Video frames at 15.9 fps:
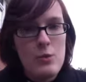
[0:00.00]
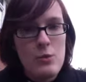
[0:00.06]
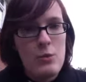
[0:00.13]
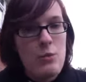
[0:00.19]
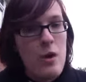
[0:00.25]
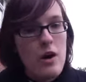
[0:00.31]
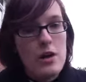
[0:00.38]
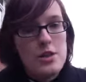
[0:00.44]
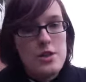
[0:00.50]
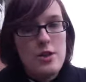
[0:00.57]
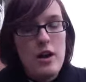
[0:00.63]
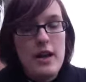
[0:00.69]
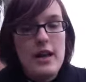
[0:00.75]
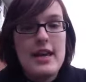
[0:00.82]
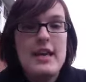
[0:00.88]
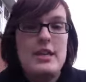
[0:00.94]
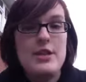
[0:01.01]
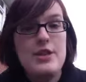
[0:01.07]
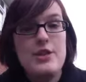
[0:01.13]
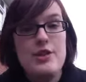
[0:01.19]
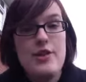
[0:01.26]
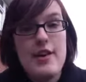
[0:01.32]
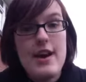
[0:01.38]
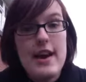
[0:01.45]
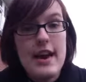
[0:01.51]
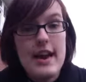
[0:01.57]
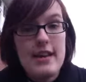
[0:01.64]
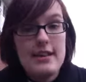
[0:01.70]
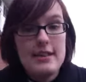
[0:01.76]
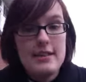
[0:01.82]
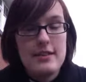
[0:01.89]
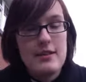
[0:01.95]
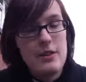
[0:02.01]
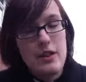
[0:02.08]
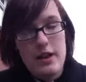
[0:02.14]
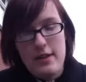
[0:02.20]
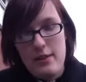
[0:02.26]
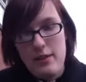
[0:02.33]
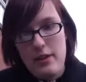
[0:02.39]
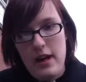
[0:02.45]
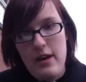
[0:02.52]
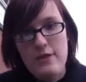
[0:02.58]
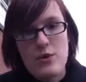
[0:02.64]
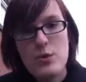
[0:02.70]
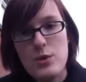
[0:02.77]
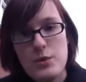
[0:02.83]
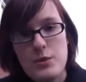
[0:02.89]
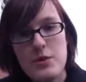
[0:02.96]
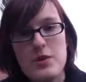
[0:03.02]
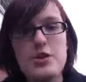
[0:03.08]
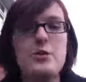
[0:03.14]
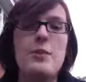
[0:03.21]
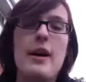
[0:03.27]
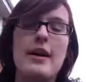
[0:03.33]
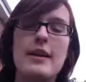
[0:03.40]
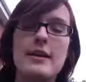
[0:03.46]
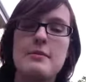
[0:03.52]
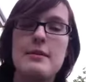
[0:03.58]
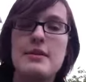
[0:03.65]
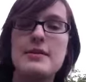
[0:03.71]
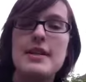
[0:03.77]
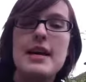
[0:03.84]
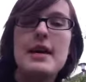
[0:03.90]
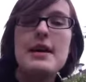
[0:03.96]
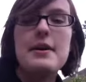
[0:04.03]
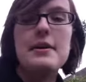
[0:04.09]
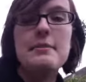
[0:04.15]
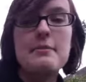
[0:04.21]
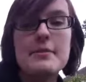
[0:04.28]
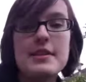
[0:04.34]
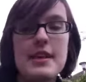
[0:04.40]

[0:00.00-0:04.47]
Why do you like history? And have you always wanted to work in a museum?